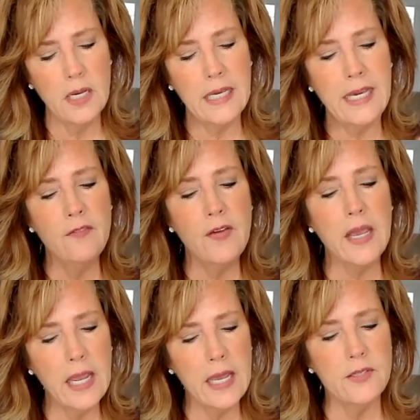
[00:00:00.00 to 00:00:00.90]

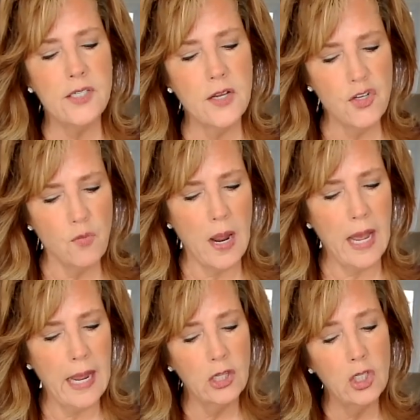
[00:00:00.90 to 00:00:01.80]
giving in such a
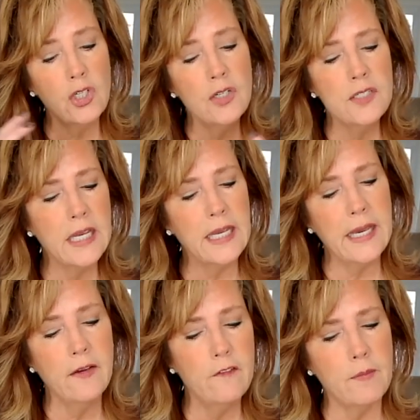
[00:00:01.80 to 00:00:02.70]
way, learn to
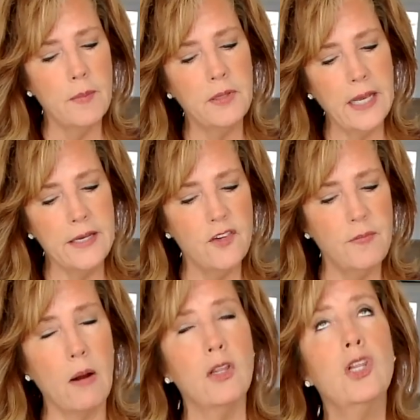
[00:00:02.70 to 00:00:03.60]
give from a place of
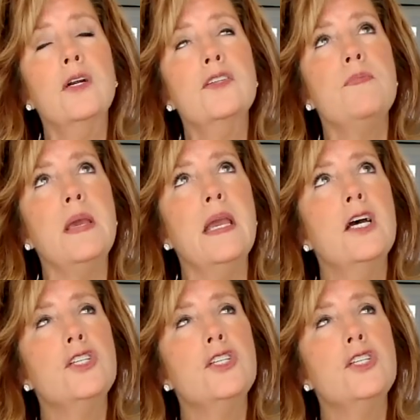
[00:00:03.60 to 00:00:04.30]
power, learn to be,